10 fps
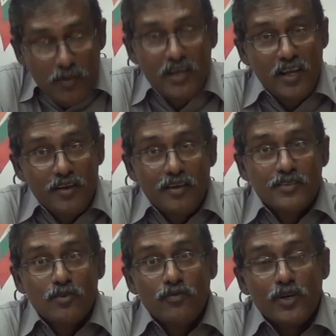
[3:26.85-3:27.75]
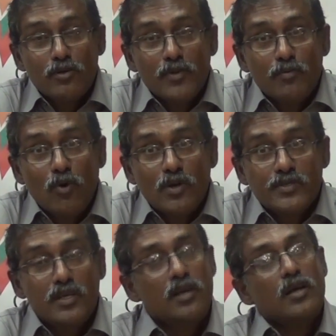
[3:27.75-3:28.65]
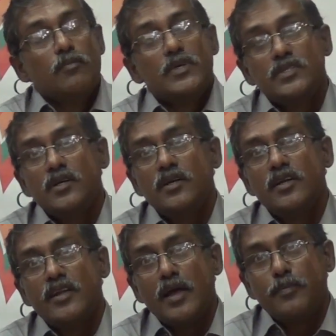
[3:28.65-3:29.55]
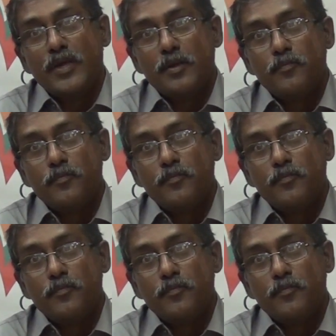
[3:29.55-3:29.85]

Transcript: many areas of economic policy, but certainly in IP.